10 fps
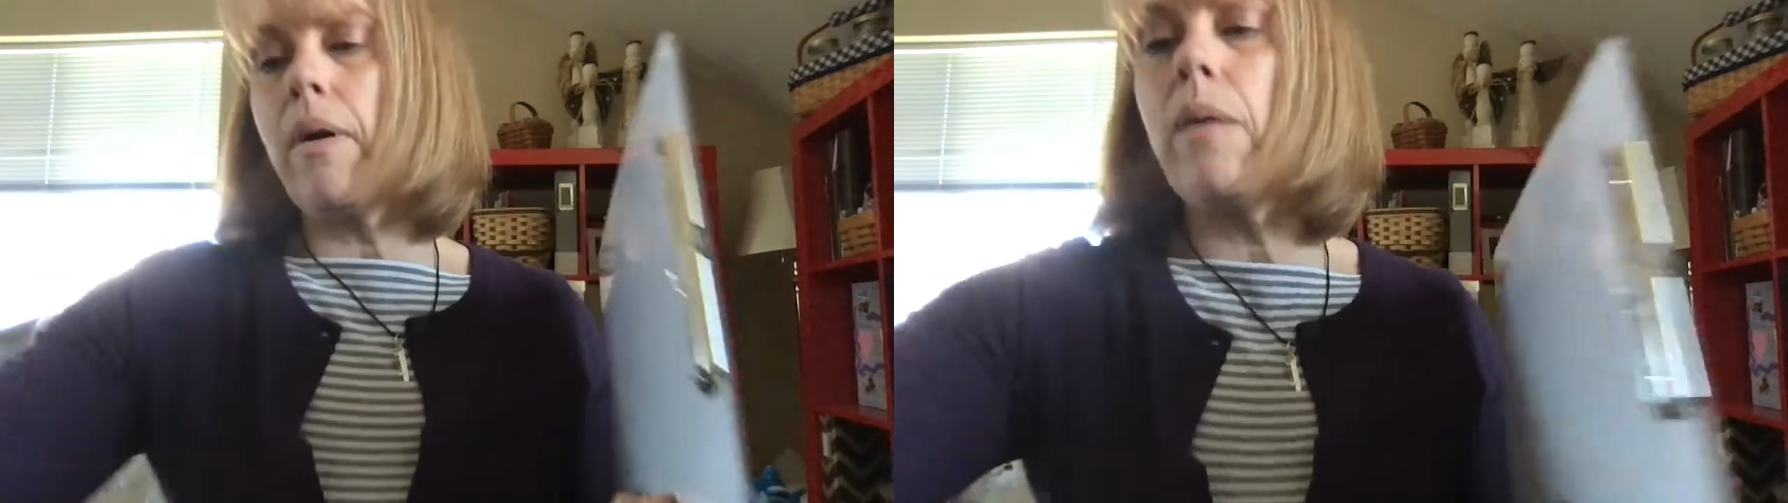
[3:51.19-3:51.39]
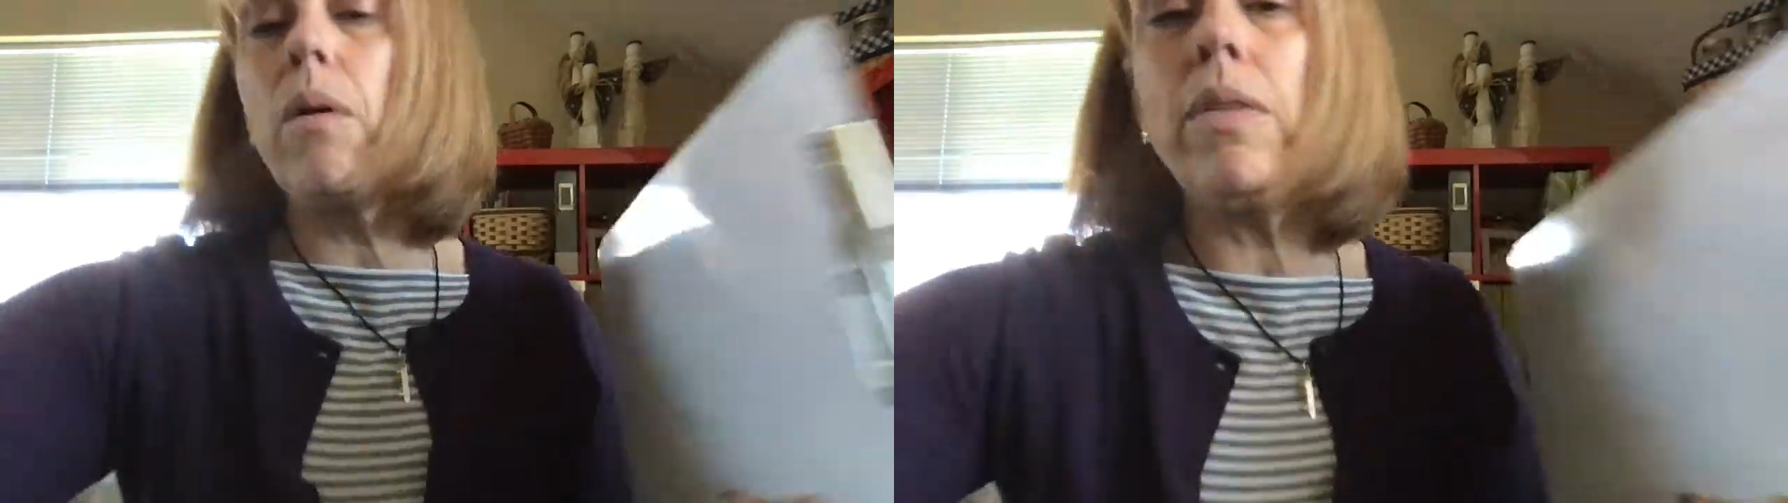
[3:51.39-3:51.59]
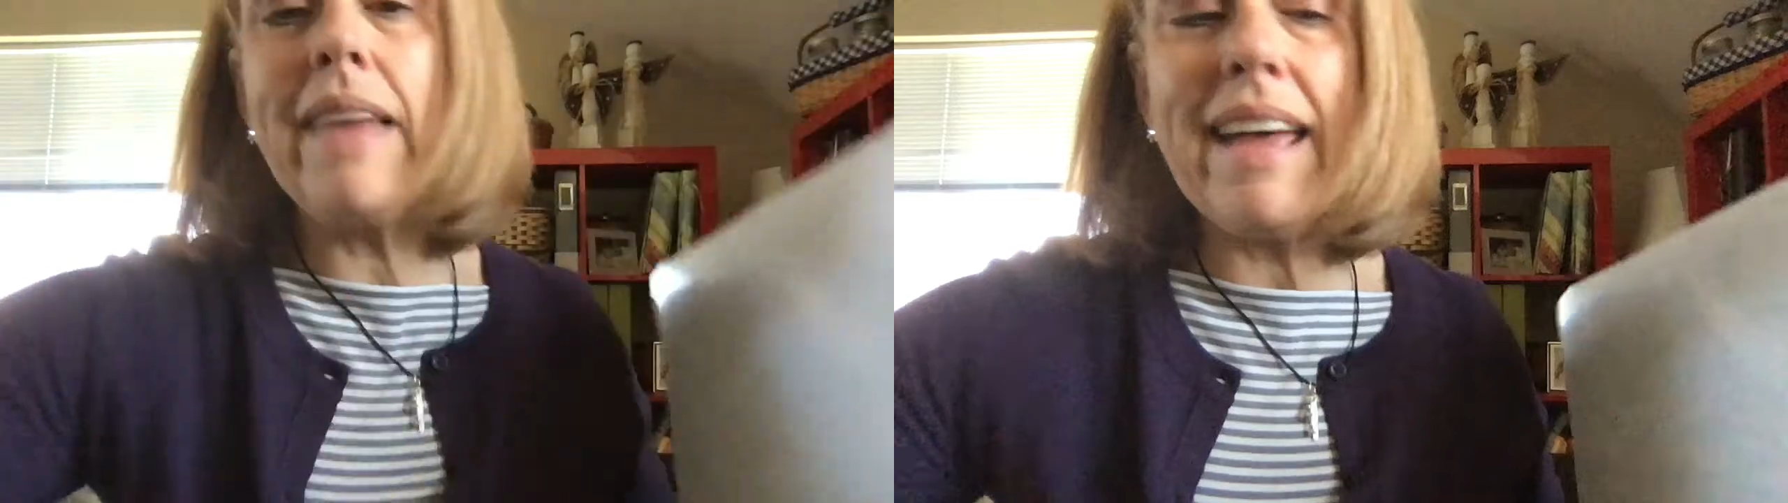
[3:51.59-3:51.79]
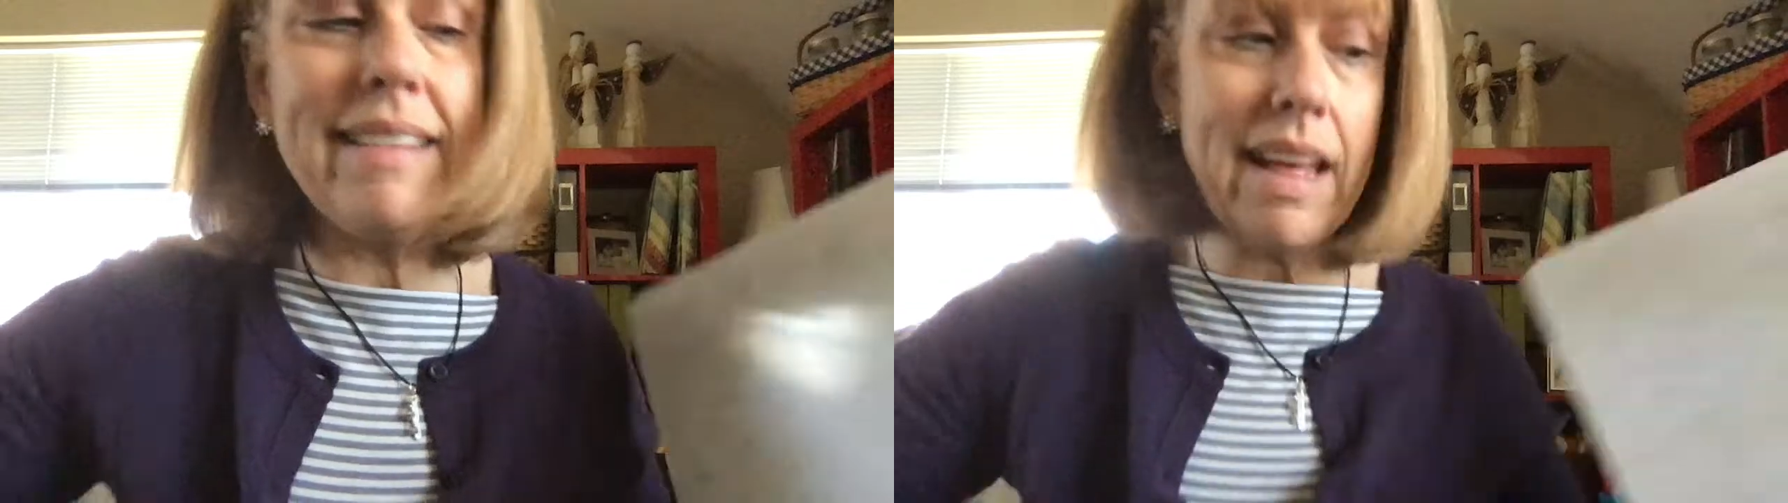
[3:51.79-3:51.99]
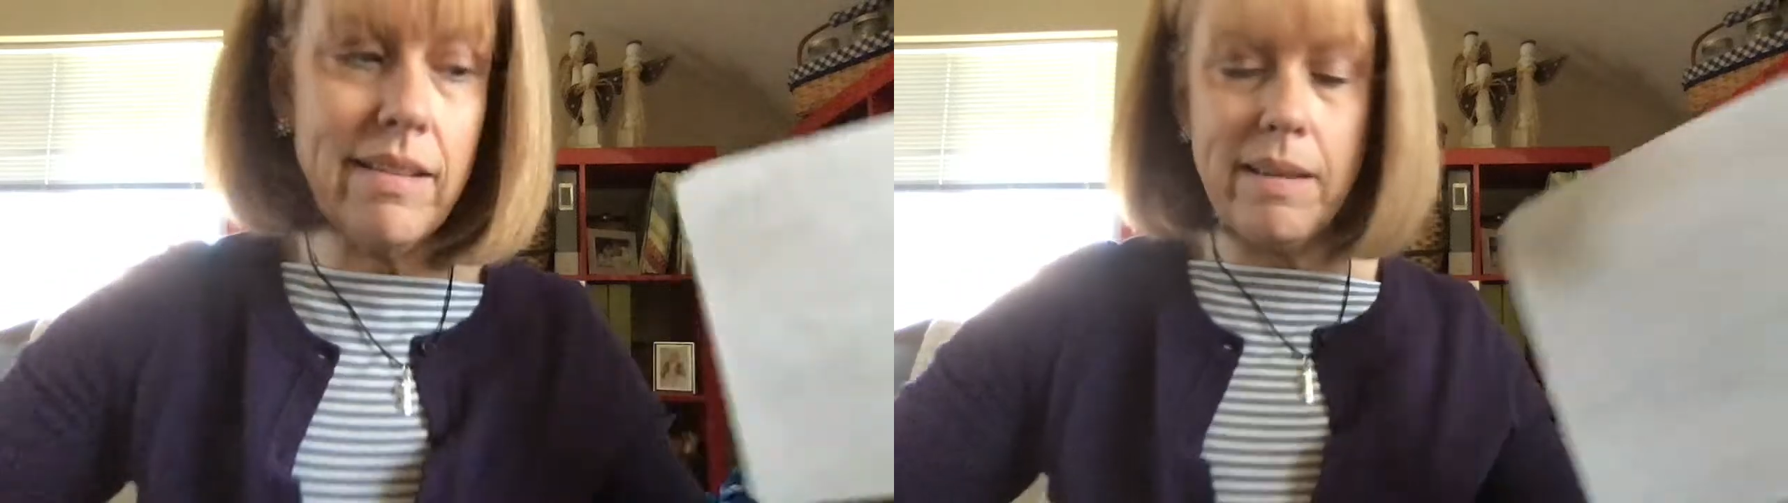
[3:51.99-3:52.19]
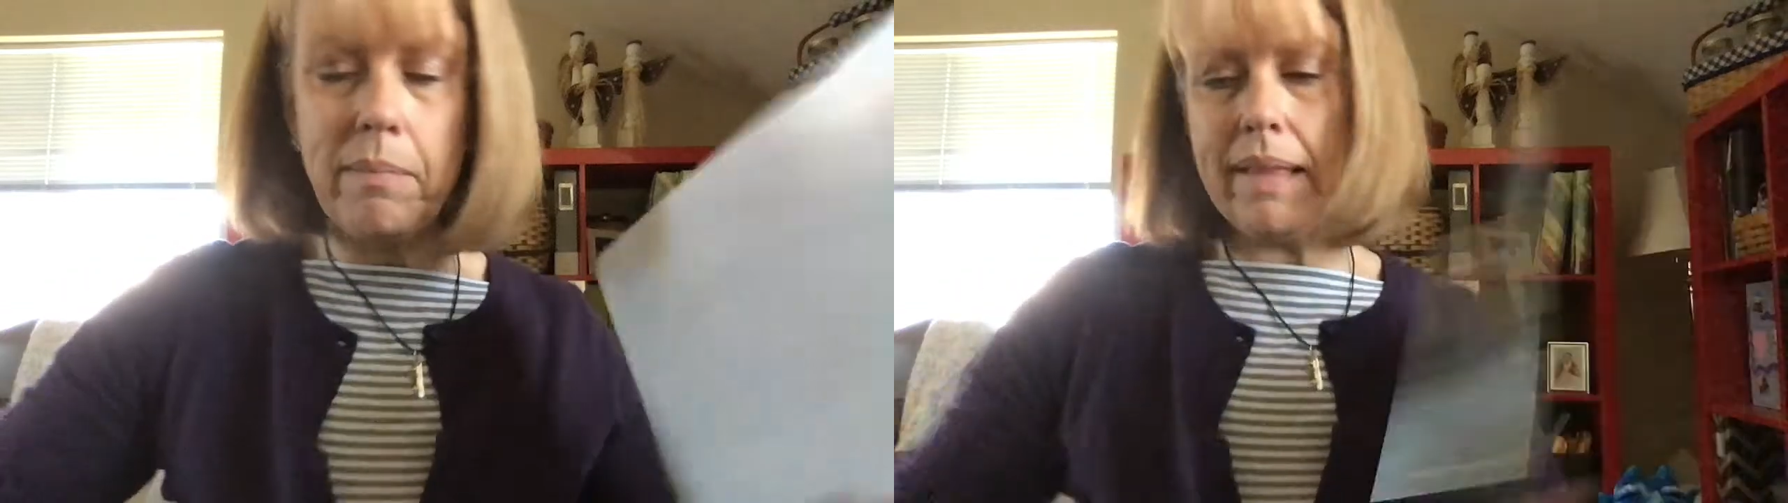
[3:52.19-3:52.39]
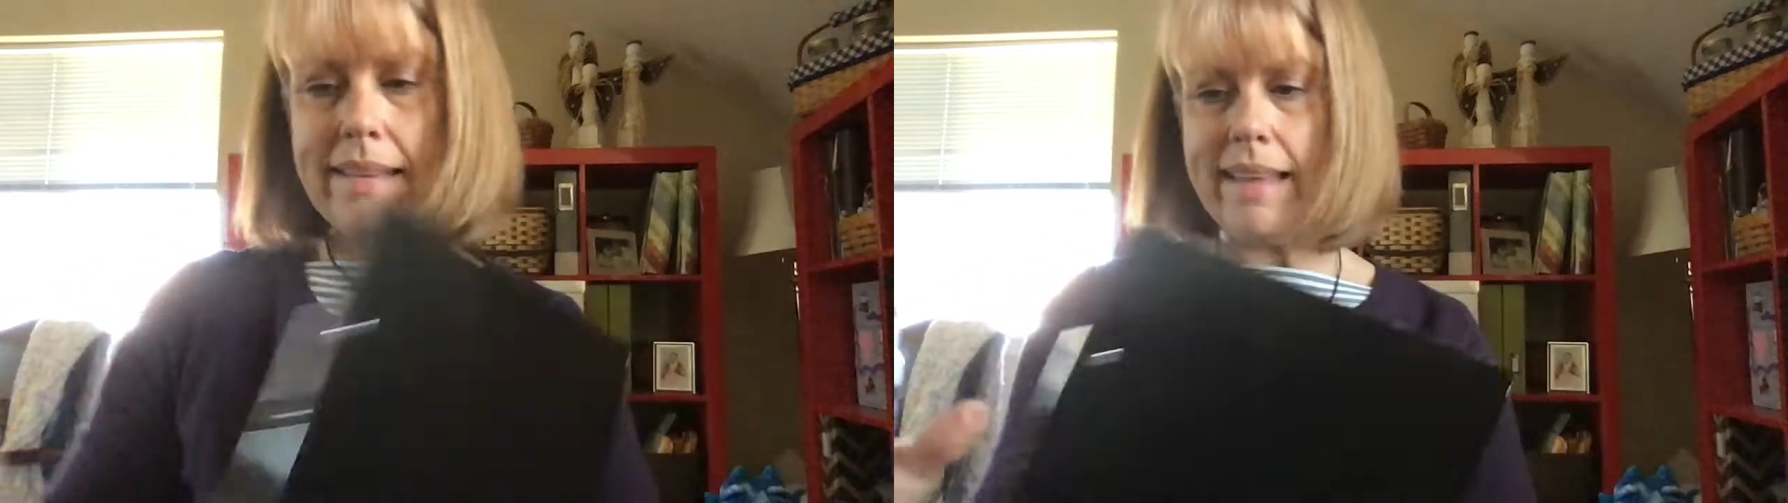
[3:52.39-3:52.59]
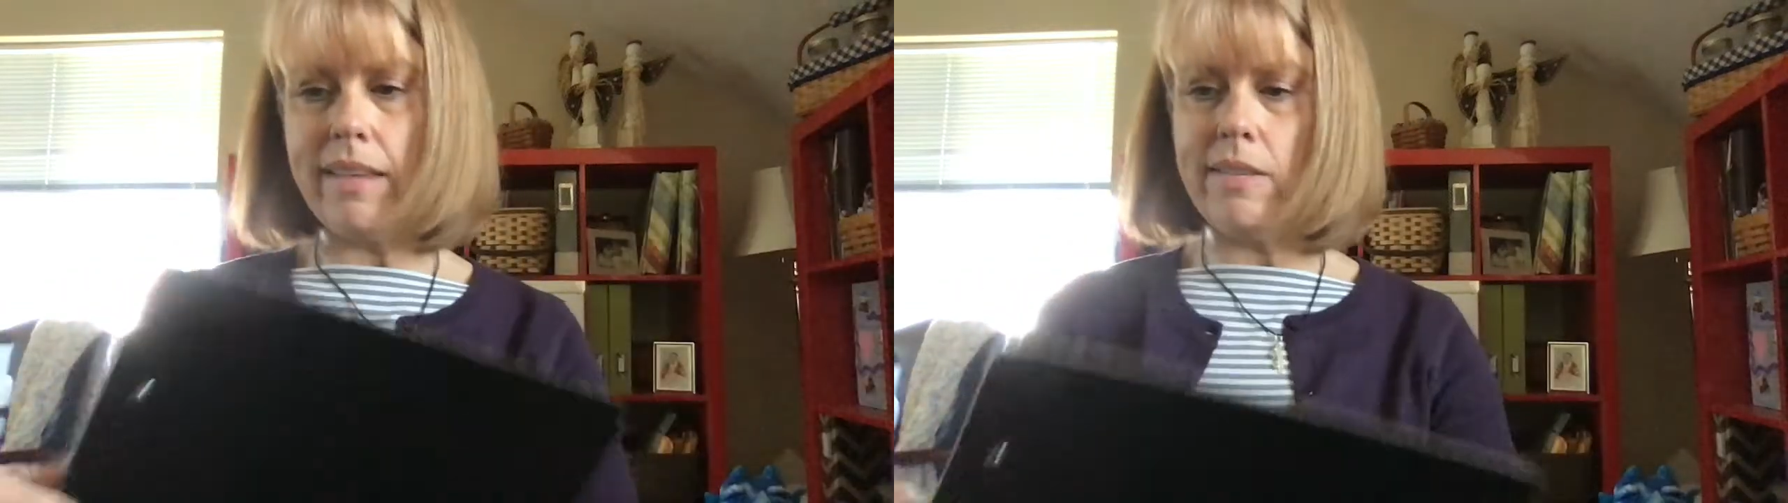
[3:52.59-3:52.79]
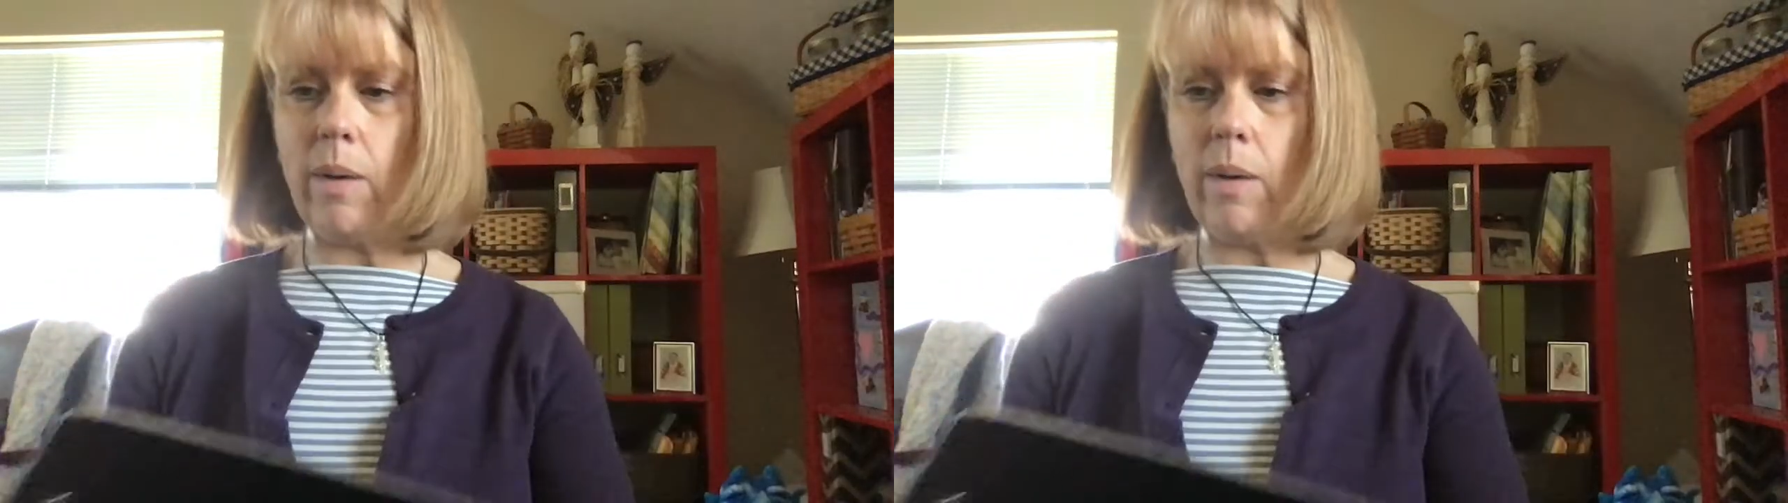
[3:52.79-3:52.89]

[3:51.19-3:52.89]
I wrote that down someplace else,